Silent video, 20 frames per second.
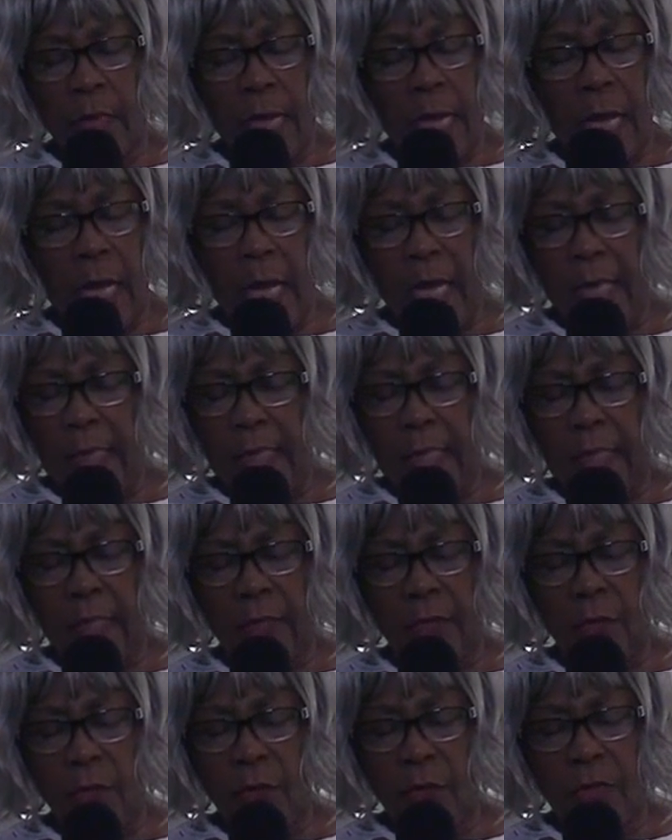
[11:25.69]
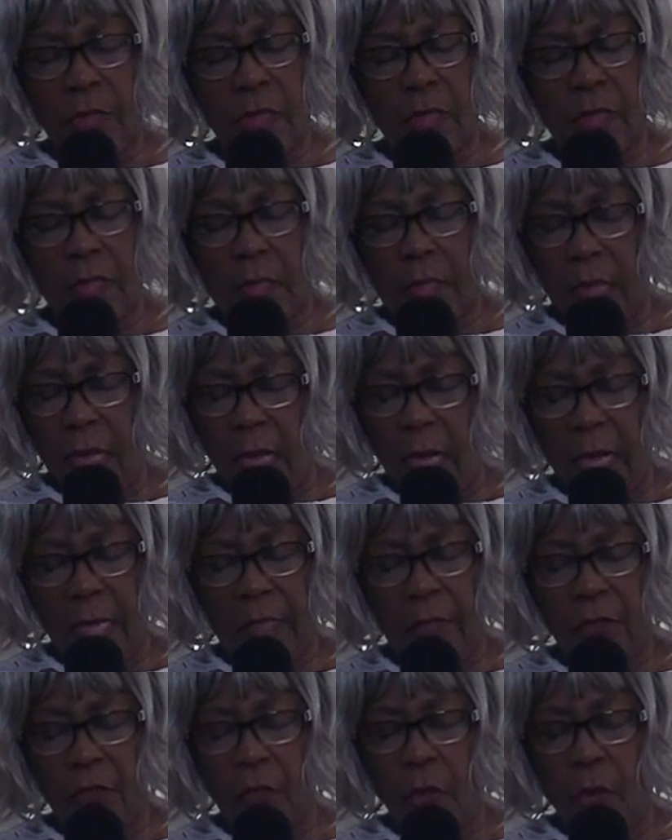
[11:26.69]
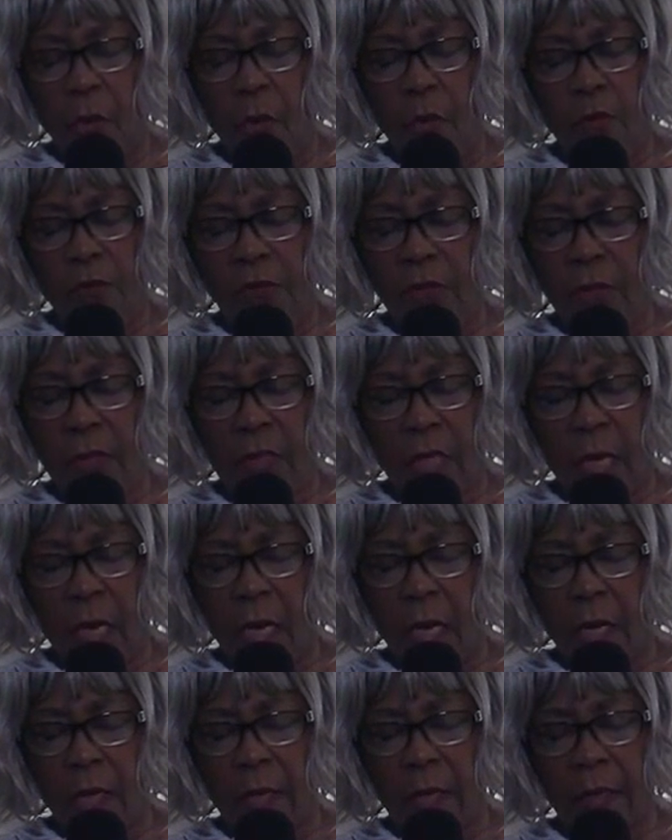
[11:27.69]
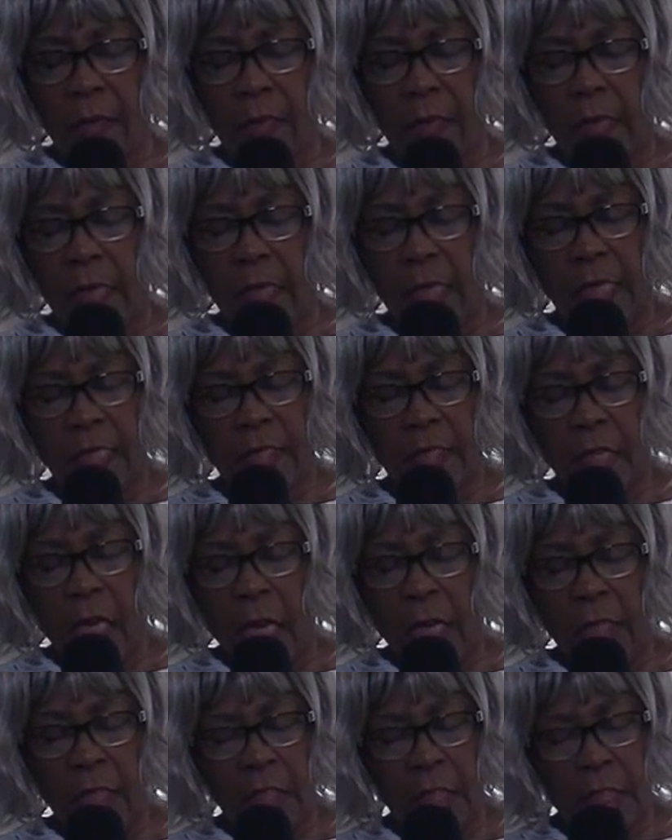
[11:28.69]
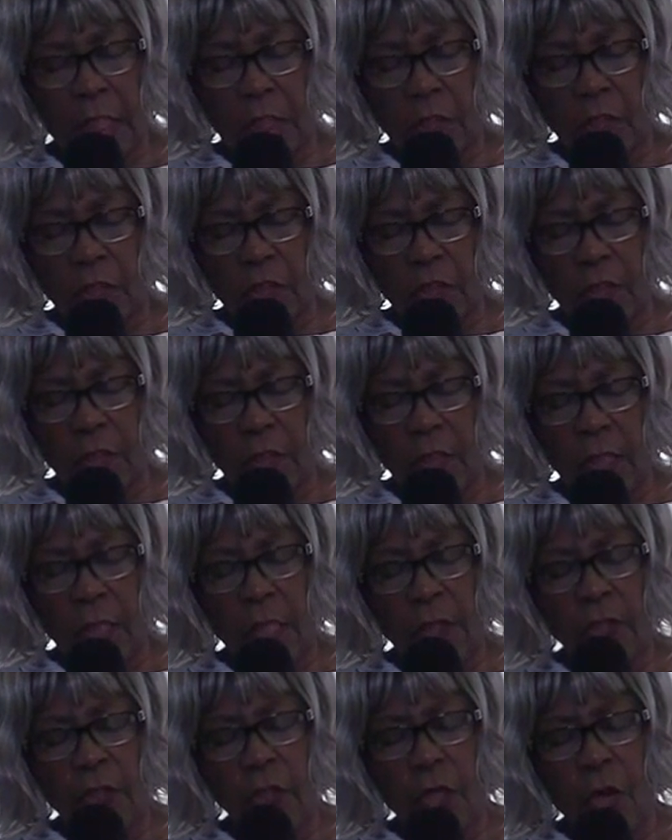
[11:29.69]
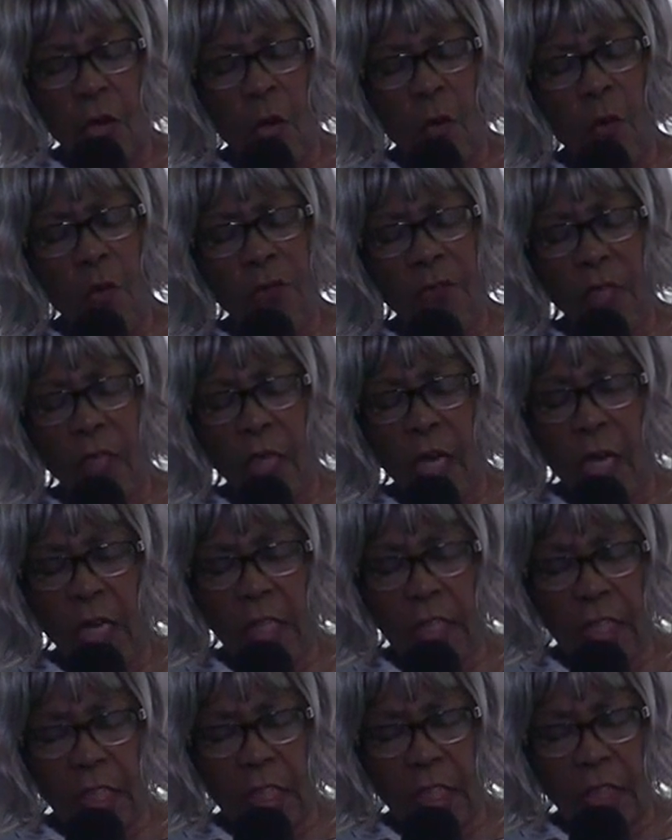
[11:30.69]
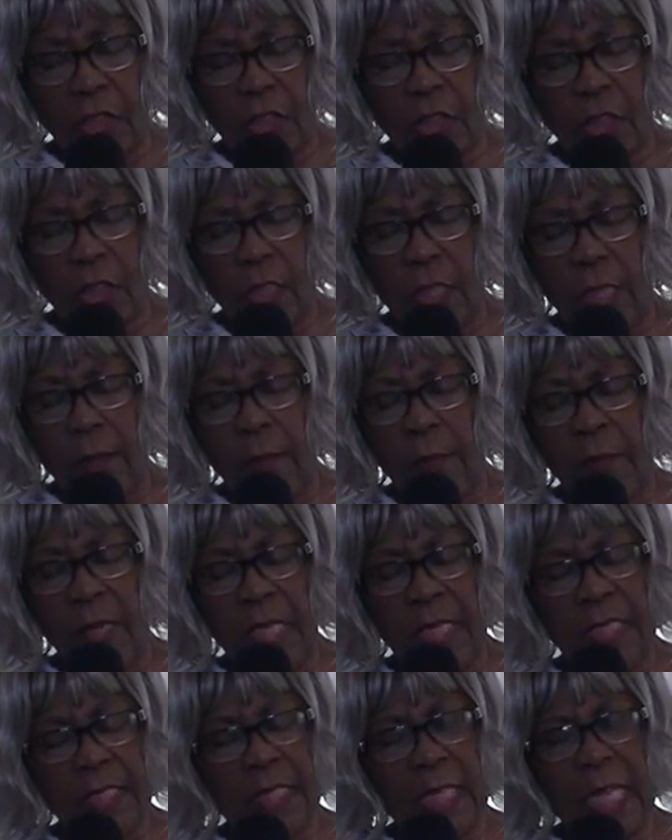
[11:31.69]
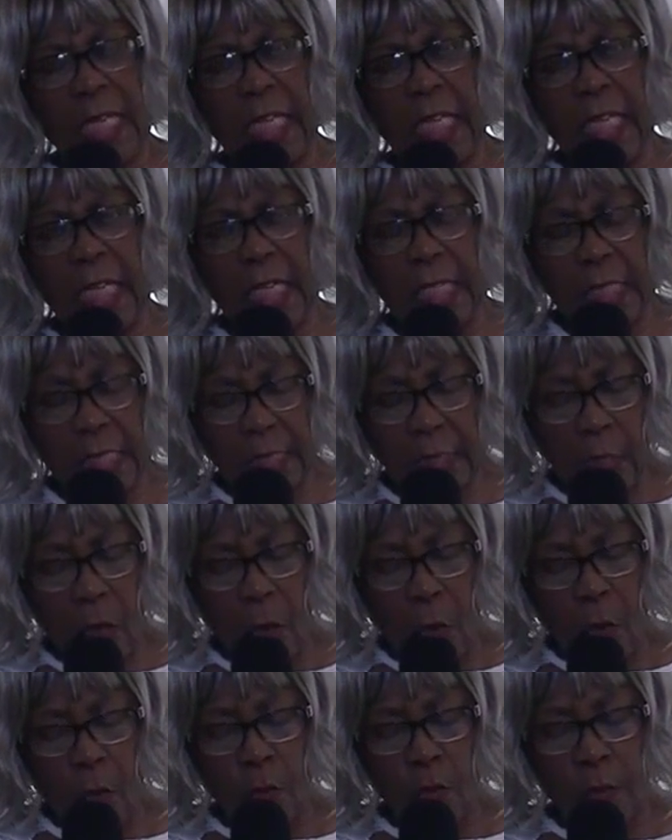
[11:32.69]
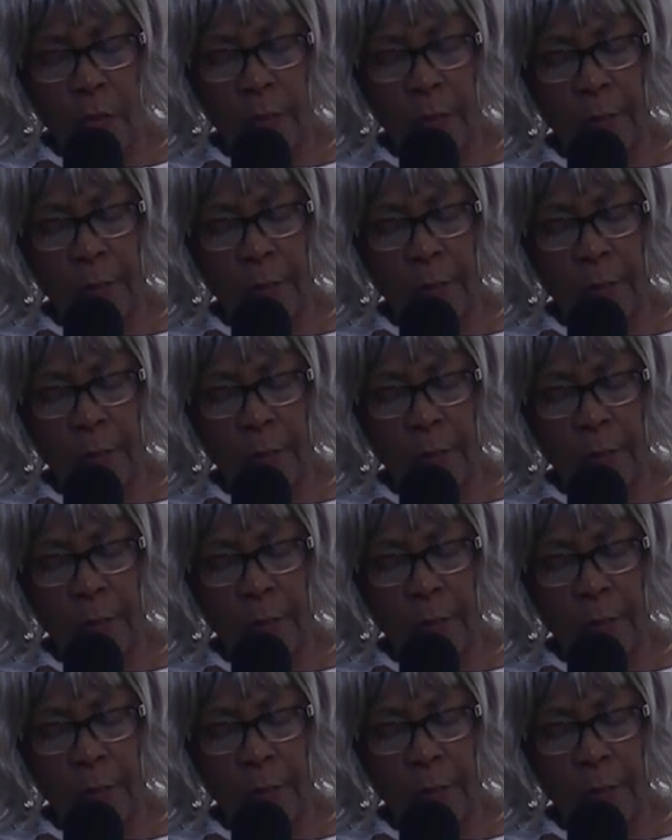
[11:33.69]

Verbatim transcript: Hallelujah. God, Jehovah God, is Kadosh. Jehovah Kadosh means that he is holy.